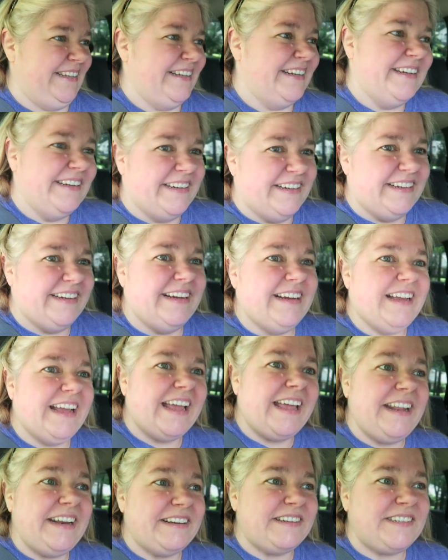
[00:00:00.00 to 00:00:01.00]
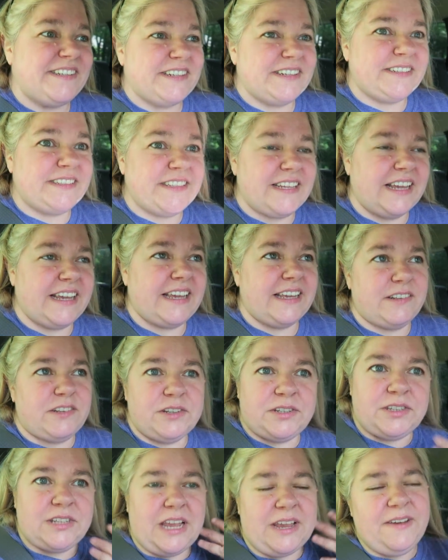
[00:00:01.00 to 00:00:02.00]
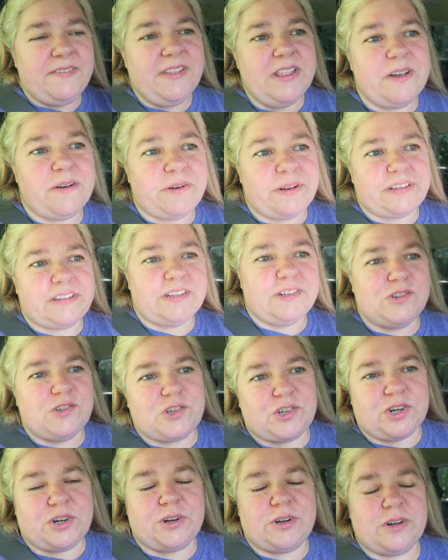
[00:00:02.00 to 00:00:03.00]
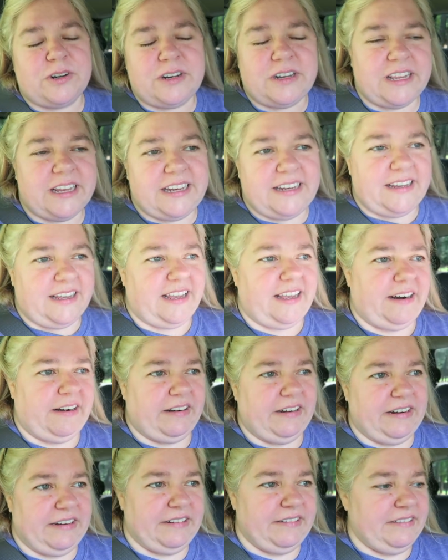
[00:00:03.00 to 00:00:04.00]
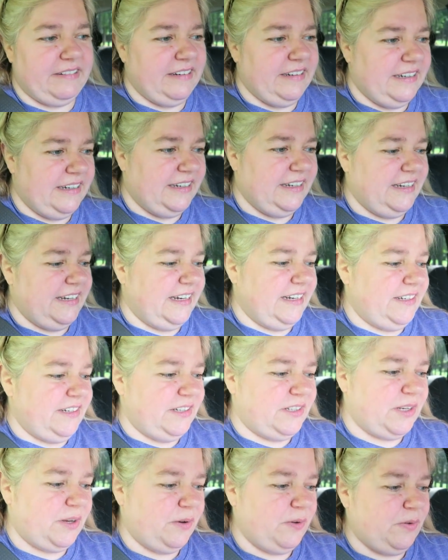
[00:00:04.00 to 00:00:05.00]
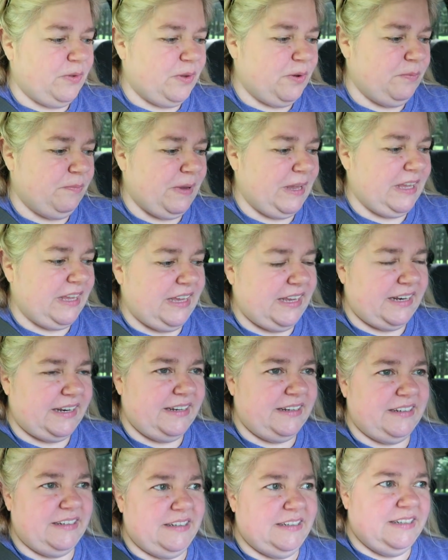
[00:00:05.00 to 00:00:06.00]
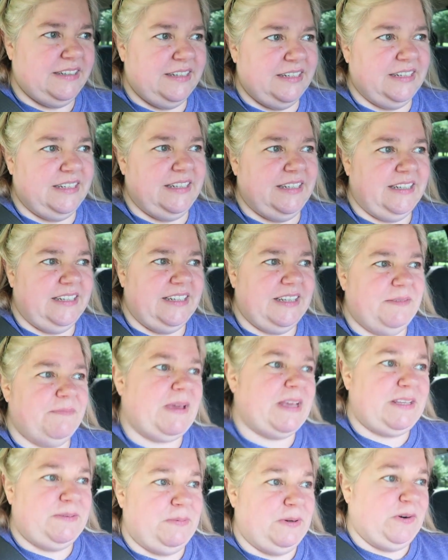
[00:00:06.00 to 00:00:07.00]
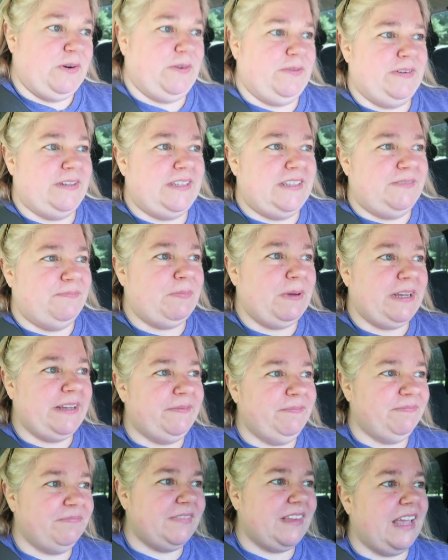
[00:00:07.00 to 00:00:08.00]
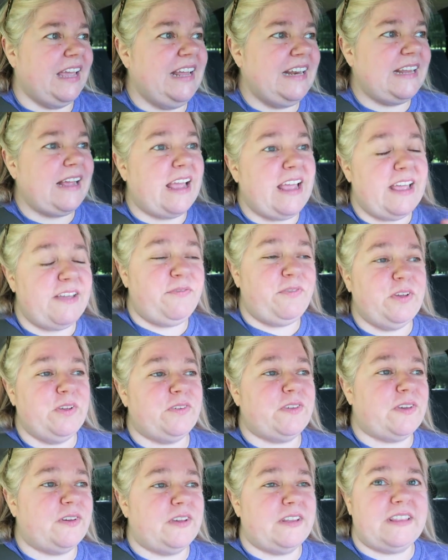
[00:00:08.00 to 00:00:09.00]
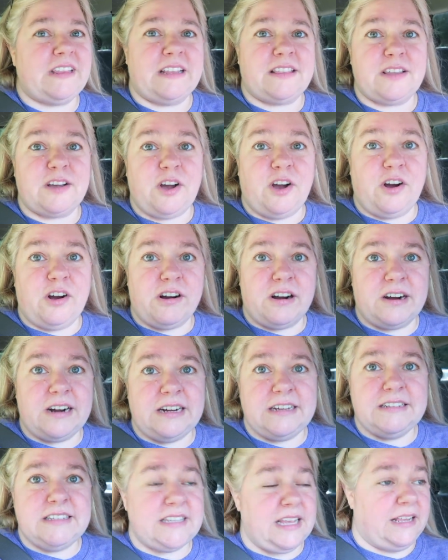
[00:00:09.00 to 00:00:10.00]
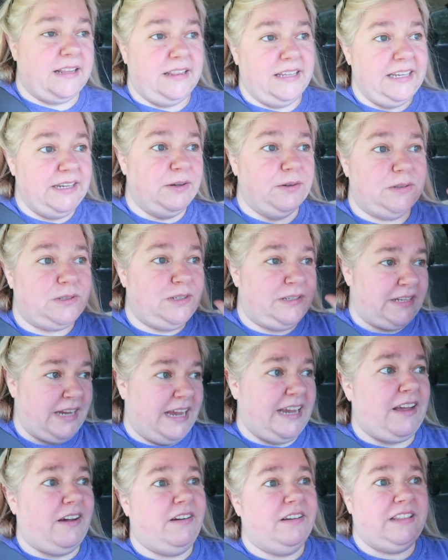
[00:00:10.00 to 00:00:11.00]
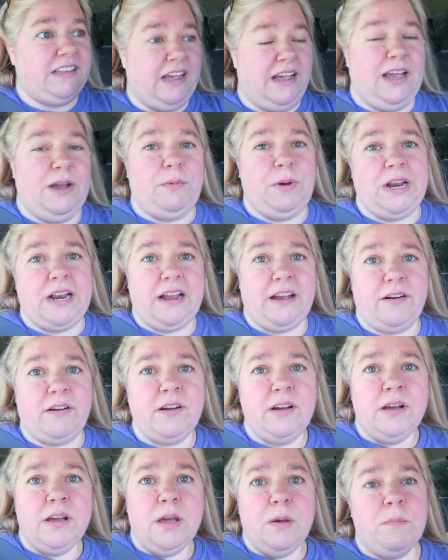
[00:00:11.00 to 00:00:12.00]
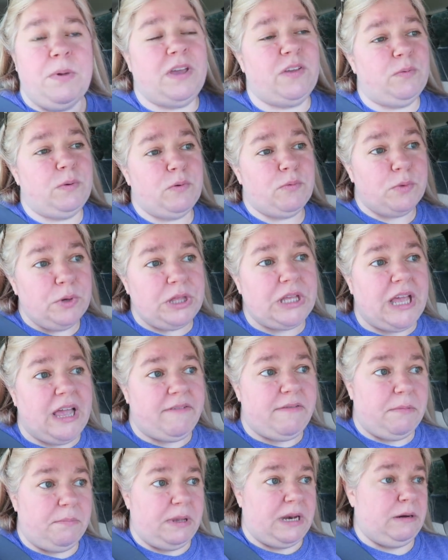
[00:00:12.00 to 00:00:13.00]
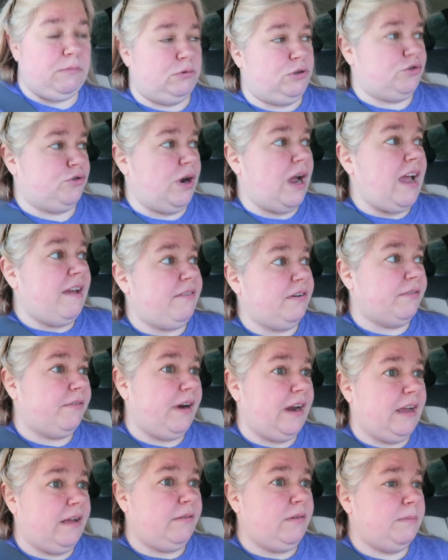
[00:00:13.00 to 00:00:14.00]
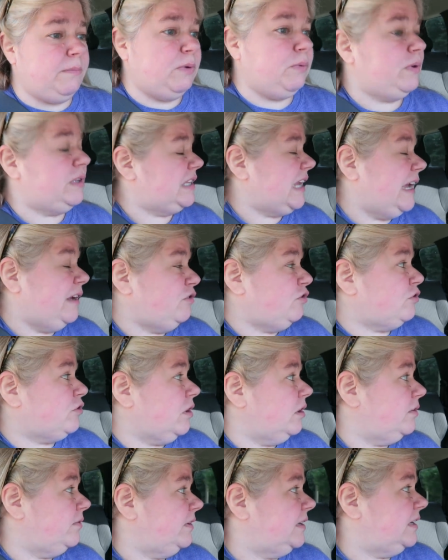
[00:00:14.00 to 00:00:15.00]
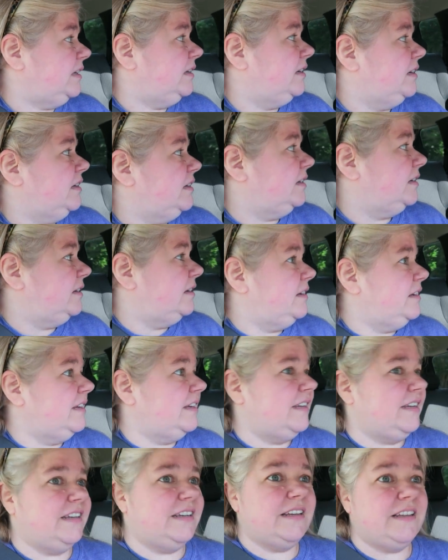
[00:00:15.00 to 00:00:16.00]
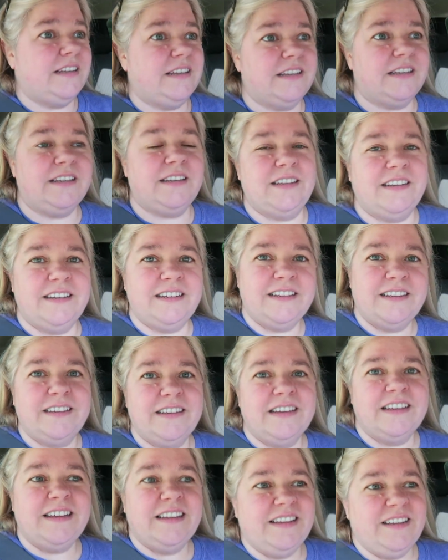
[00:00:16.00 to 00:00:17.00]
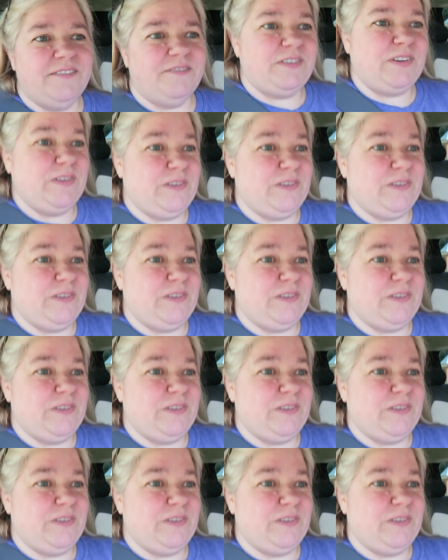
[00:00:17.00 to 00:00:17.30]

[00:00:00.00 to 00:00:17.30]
Yeah. And it's just like, it just, even though it's insured, like, I don't know, it just goes through my head. It makes me nervous, but and it, it feels good that the car is legal to take on the highway now, because we really haven't been able to drive it around. I mean, we test drove it. It just feels so weird.